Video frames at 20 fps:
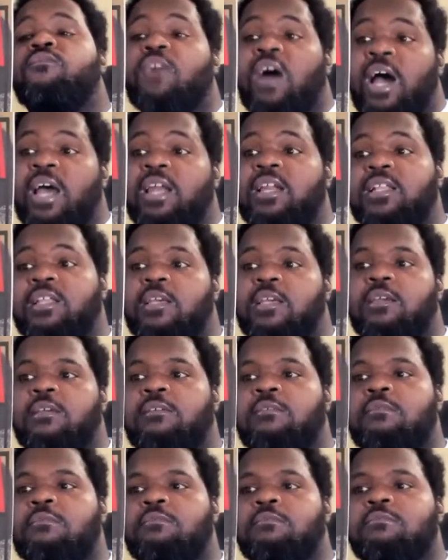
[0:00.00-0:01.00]

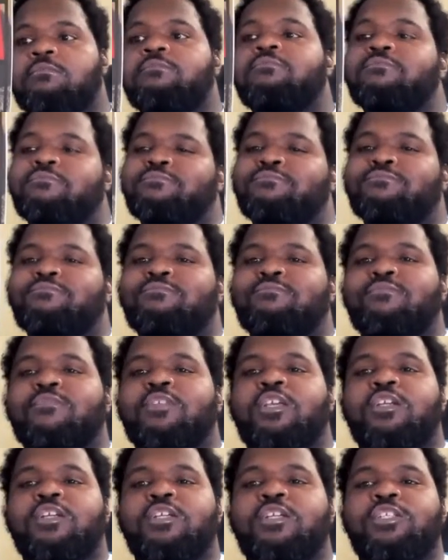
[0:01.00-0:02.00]
Finally,
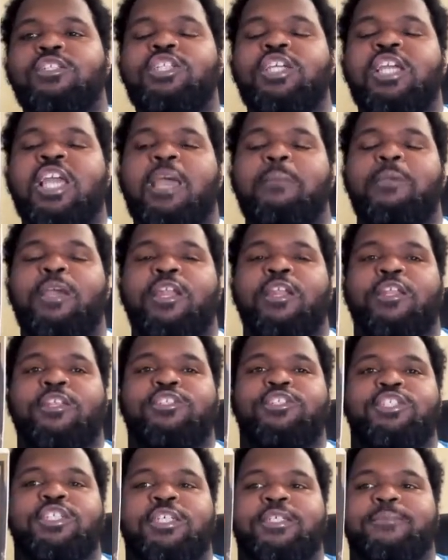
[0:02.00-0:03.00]
she gave me
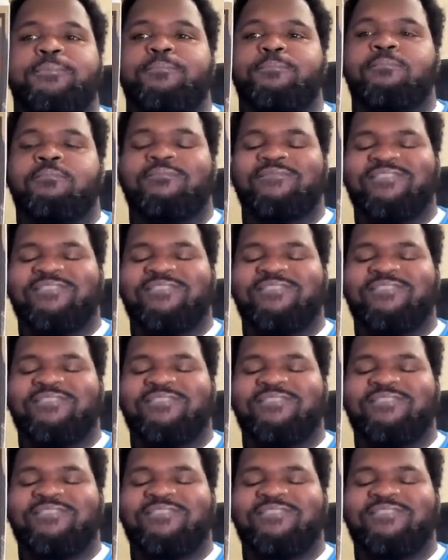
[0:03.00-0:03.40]
another sheet.